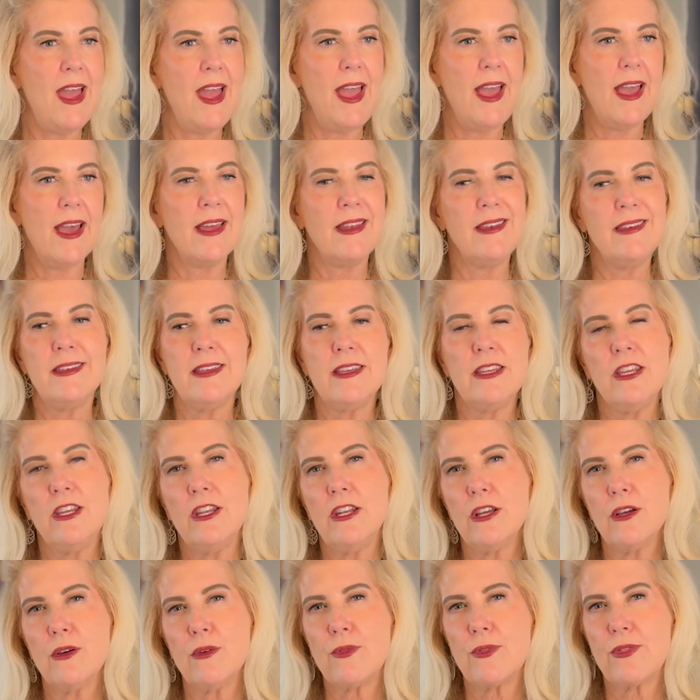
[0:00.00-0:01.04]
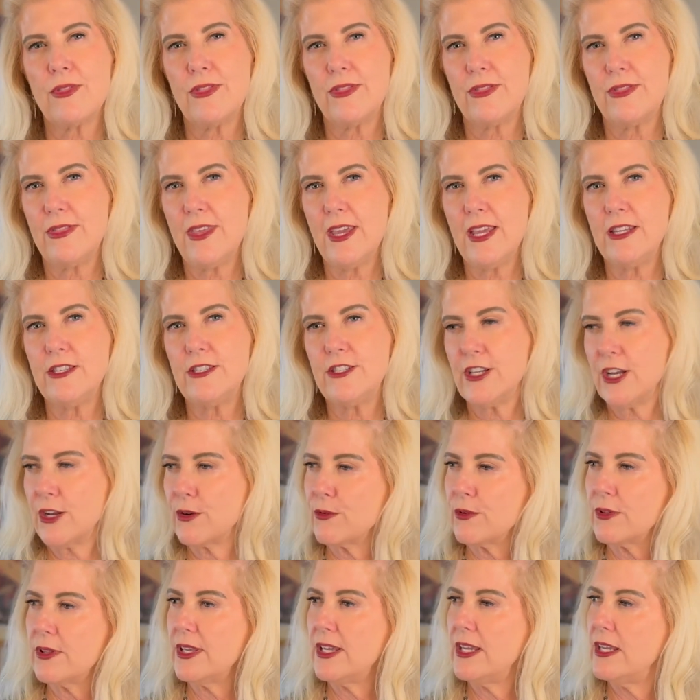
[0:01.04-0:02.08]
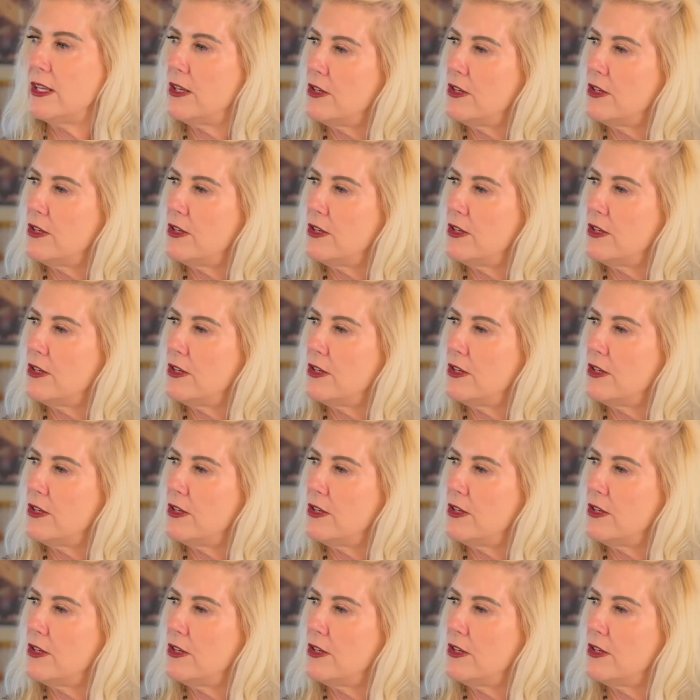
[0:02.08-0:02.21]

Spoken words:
And they generally,